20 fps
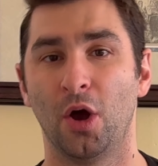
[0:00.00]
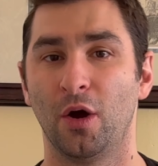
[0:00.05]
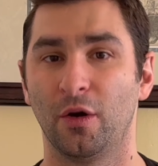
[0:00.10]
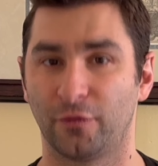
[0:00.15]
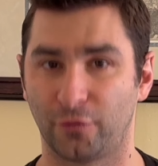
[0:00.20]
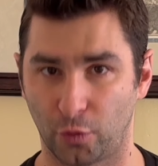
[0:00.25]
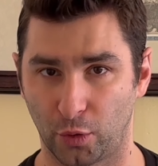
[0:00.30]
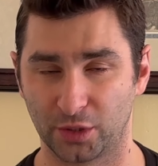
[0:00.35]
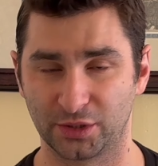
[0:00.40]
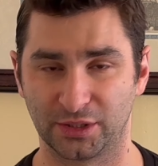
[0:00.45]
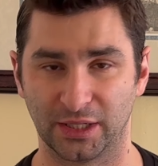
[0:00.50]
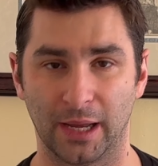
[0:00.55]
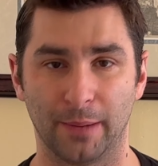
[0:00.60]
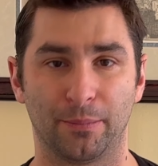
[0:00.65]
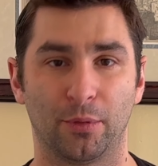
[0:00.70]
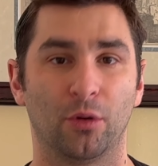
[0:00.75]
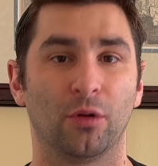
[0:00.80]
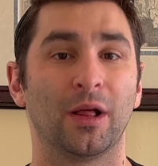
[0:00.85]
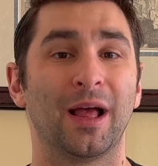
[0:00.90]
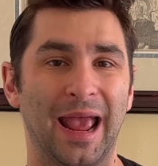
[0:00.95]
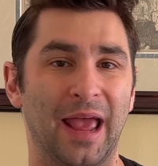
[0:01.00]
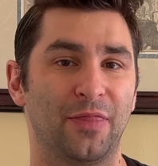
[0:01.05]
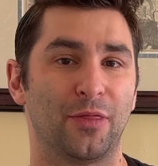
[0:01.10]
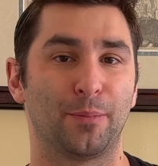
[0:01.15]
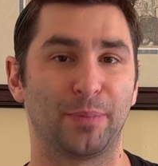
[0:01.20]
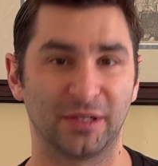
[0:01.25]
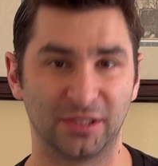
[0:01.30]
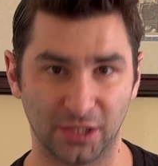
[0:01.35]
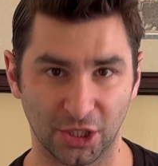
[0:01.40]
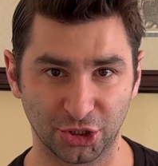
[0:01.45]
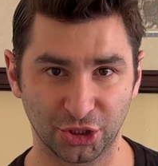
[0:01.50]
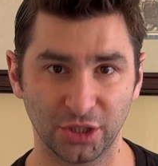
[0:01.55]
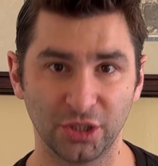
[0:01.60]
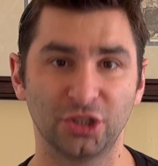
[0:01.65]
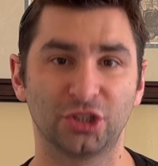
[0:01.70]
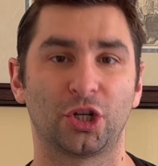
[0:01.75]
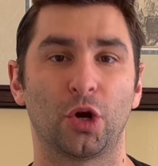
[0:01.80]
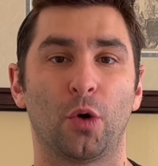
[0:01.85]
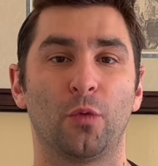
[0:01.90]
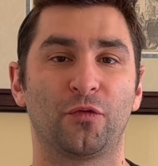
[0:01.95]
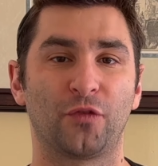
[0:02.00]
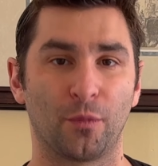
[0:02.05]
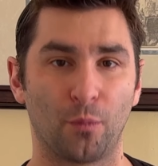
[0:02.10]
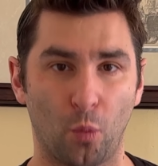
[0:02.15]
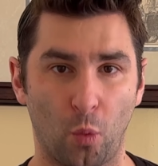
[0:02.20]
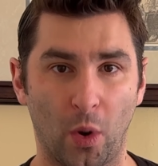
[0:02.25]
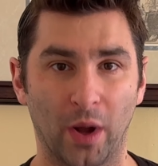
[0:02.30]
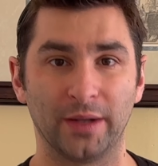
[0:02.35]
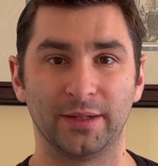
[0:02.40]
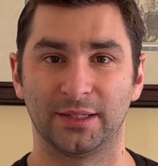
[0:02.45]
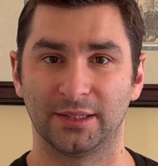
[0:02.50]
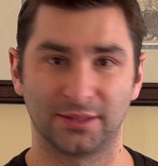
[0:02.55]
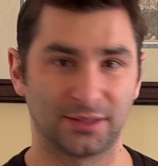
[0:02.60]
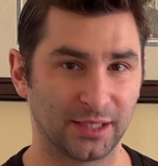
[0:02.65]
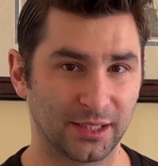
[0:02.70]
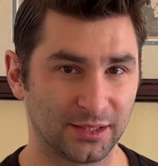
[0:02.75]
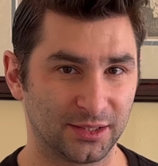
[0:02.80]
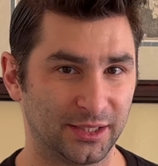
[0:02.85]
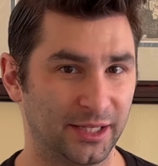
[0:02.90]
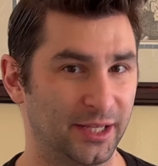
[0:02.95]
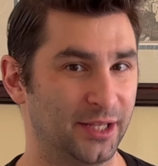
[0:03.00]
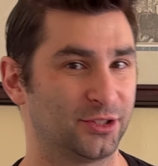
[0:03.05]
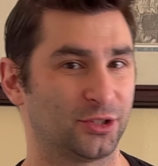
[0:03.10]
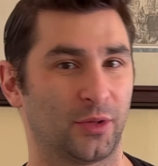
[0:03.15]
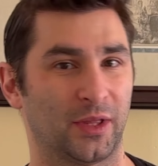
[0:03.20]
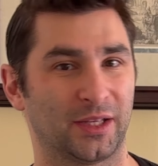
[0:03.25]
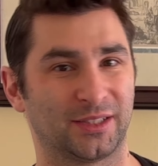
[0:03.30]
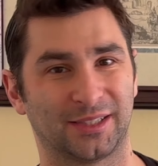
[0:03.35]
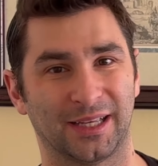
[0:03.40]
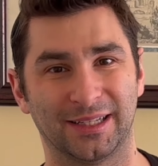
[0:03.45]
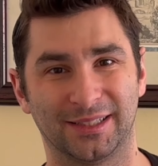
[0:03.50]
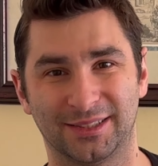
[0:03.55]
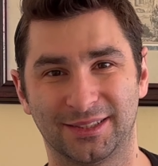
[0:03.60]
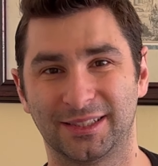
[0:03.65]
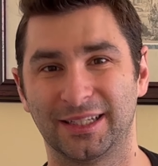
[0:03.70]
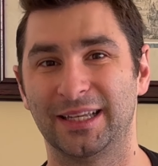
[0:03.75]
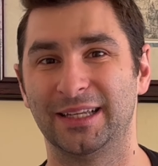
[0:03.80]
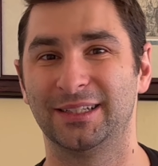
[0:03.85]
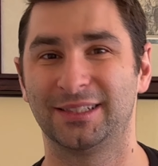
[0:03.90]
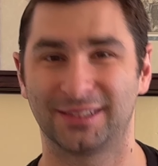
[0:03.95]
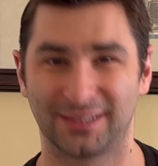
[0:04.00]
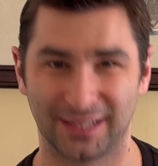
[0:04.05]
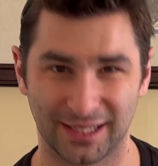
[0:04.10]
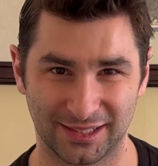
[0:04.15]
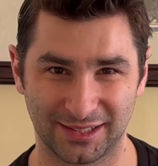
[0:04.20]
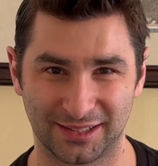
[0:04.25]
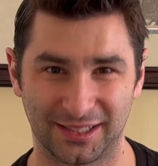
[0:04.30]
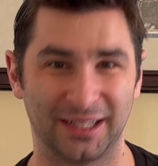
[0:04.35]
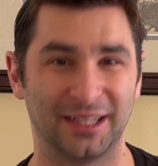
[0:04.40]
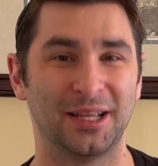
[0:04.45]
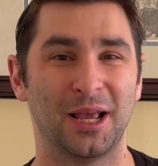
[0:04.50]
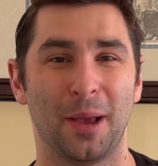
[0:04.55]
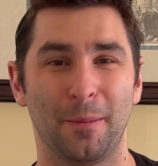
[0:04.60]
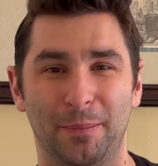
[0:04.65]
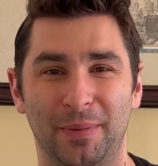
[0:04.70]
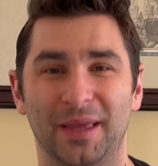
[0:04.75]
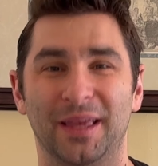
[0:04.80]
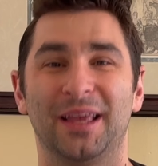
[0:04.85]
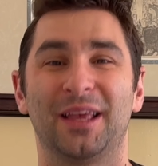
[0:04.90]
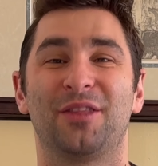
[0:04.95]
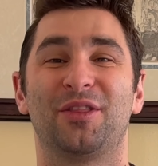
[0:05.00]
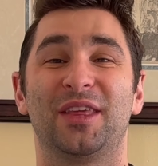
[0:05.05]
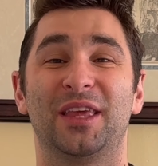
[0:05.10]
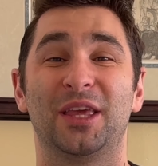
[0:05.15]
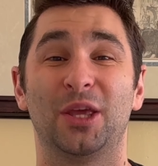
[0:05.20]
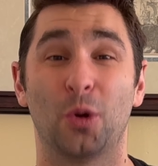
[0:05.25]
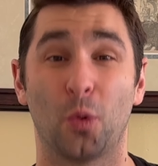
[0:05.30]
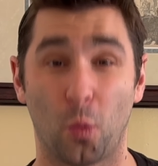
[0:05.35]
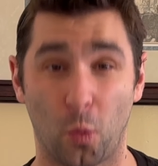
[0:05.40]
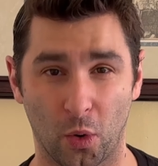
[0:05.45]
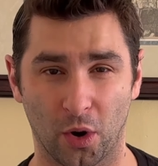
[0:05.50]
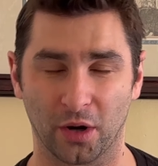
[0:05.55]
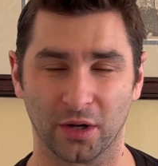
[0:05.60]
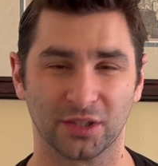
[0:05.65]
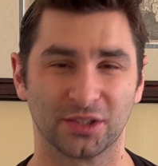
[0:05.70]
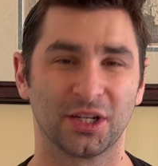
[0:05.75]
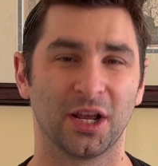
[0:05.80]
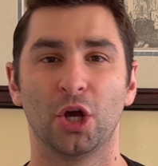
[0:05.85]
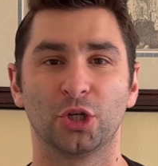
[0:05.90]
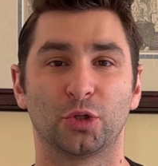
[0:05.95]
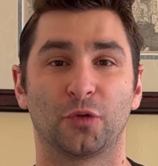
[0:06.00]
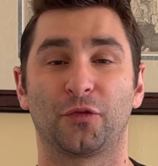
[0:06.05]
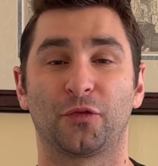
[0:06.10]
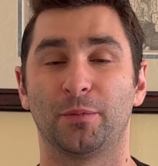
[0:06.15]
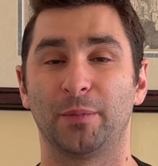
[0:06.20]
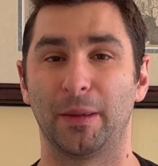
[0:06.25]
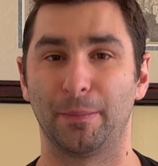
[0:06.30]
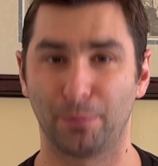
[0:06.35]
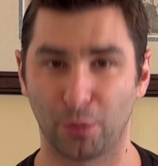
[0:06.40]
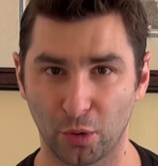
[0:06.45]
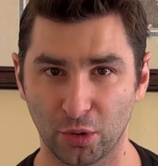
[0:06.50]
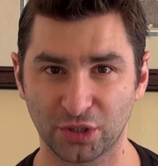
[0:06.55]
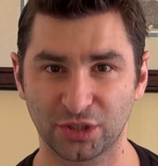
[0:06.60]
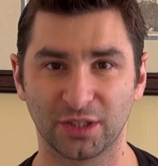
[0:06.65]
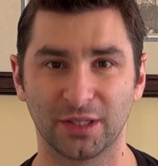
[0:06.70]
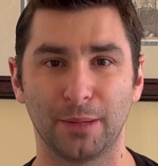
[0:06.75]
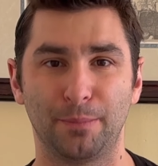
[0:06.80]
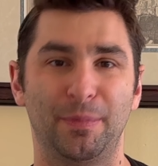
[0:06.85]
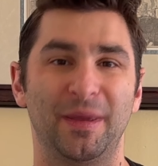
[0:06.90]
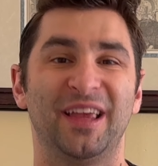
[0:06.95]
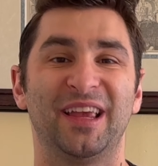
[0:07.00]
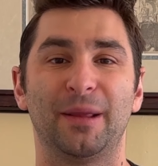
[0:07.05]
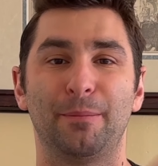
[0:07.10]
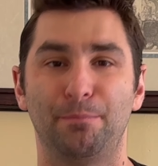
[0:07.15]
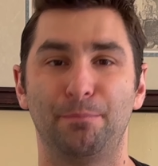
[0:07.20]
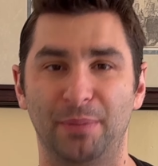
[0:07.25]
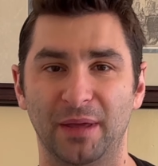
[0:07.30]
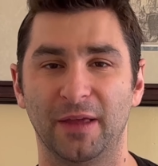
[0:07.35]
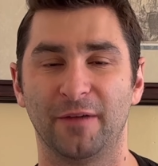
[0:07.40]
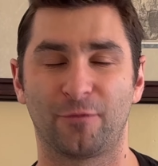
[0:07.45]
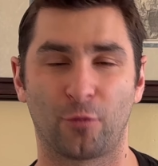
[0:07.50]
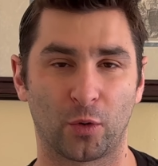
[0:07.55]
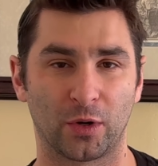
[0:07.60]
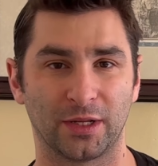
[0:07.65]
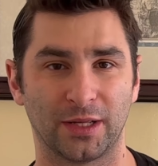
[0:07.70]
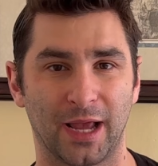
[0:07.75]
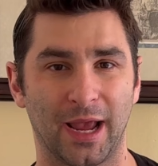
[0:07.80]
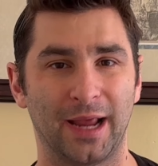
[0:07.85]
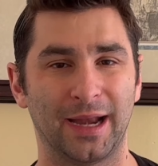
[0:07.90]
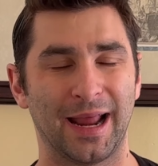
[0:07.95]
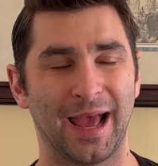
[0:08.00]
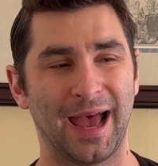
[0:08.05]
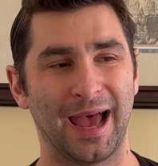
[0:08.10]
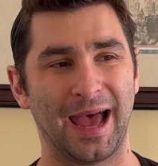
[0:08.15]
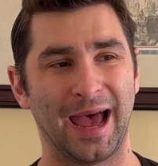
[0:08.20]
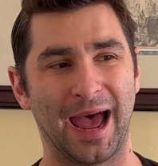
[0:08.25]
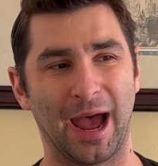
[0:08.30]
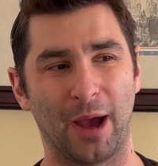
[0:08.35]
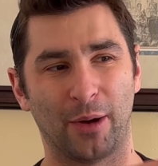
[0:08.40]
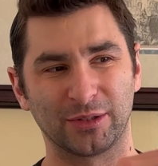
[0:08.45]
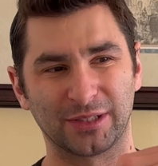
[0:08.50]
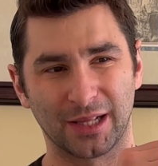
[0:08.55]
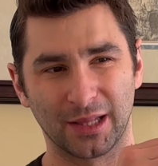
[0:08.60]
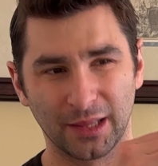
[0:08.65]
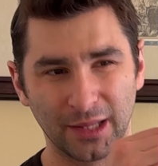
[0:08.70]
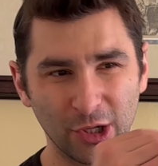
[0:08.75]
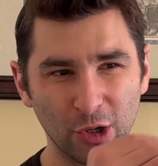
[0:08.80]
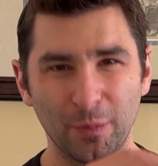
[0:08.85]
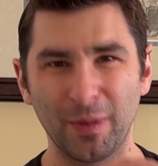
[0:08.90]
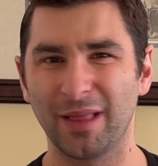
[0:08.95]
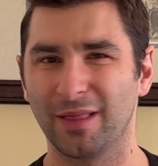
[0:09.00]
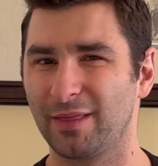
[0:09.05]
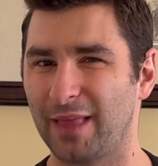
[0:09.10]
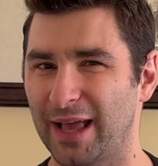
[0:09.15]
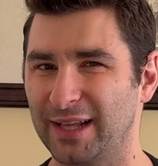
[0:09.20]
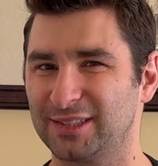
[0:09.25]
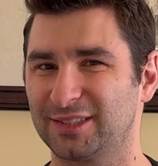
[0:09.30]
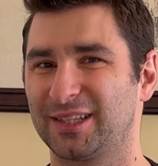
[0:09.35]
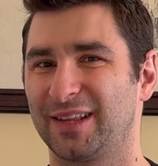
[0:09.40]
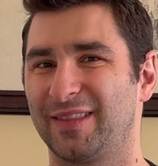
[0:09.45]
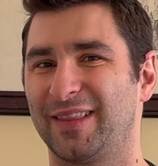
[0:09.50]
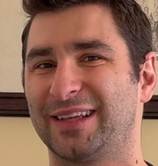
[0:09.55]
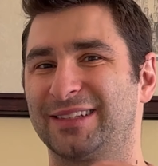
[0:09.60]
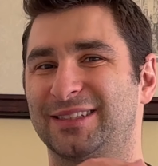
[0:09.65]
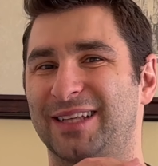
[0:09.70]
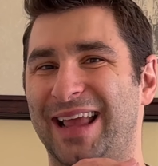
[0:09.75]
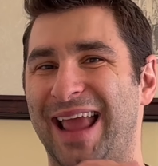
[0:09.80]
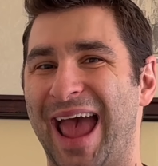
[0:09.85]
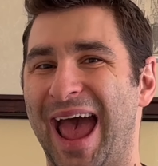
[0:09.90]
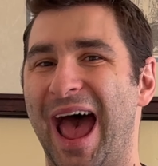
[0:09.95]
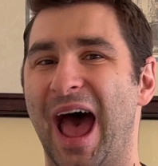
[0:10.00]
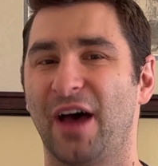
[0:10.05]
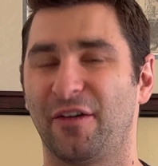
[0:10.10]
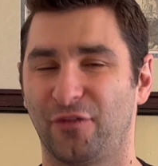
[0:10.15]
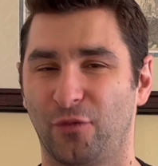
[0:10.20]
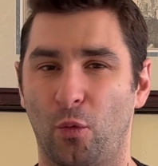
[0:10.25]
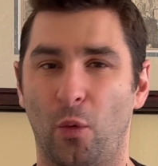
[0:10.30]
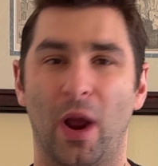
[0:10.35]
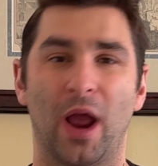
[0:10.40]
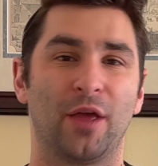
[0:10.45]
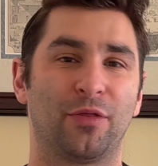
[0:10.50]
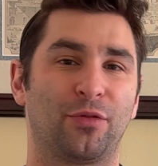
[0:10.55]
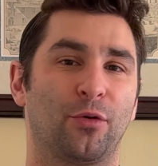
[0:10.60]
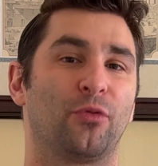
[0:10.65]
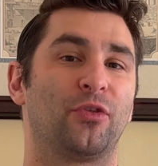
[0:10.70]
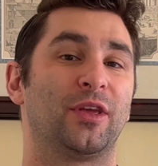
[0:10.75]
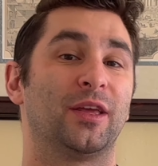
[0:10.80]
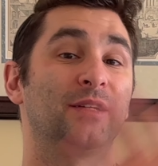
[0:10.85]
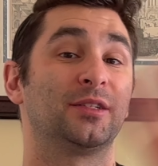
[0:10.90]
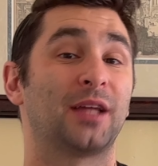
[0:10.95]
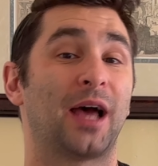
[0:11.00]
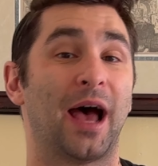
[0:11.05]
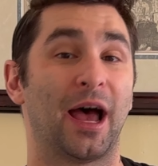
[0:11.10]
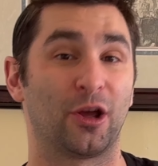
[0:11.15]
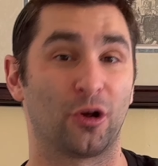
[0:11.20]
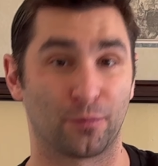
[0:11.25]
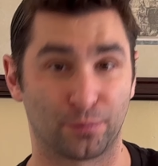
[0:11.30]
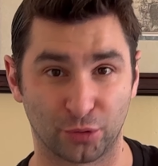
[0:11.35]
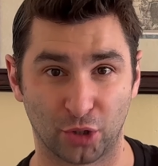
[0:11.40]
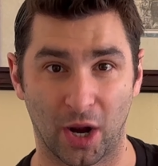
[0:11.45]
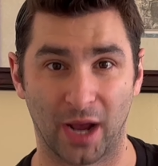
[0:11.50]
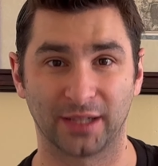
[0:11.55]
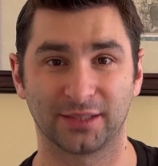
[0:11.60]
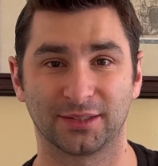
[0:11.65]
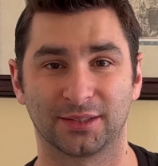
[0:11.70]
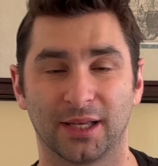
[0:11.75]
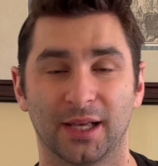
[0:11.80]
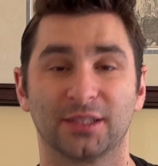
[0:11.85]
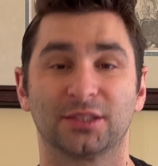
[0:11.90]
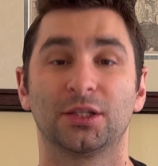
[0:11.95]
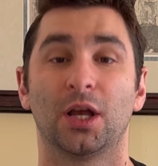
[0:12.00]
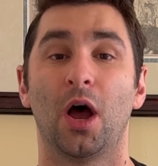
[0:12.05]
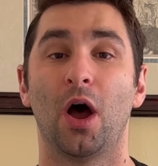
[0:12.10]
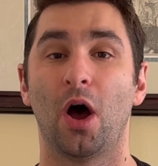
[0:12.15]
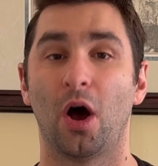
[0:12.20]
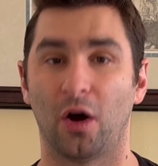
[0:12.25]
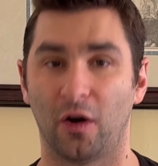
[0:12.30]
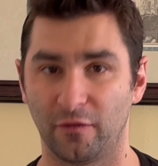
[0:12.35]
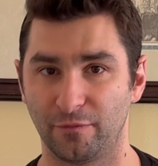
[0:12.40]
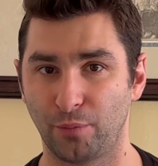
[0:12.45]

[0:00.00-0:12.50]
for example, and the positions go from 1 to 60, so let's say C60 being the worst. So for me personally, being in B48, I was a little bit less than, let's say, halfway through the entire process of